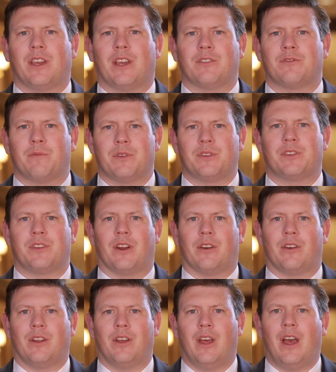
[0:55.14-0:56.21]
of the case, from the
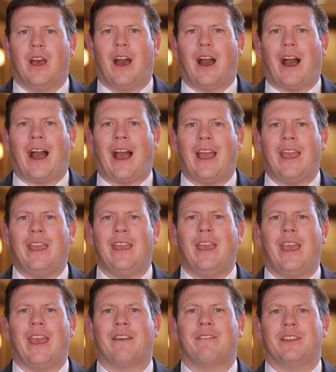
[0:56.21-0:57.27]
start, I
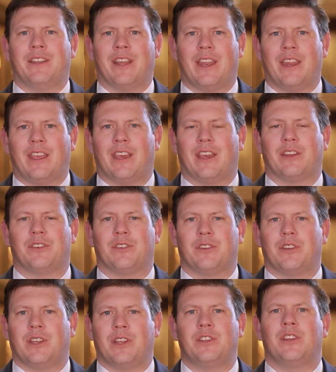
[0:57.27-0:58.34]
have a
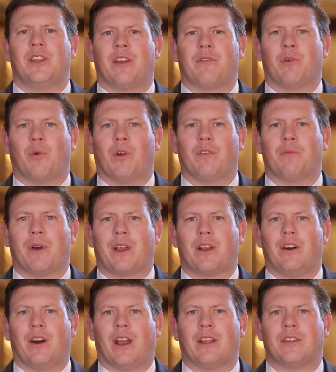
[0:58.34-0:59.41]
dedication to each and every one of my
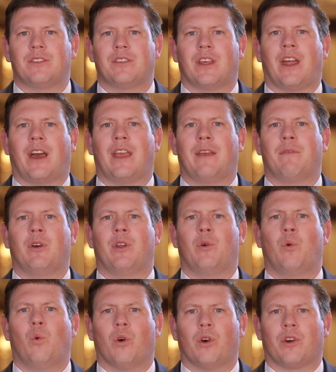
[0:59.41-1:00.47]
clients that I am going
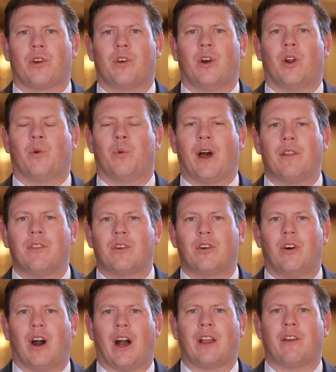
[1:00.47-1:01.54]
to work around the
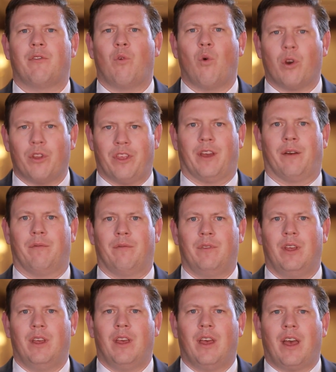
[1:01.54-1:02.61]
clock for them.
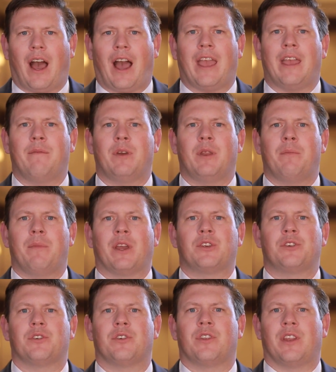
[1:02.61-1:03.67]
I am going to make
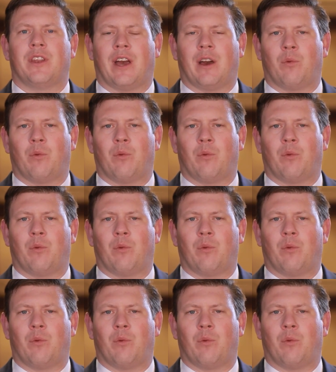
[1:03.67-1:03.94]
sure that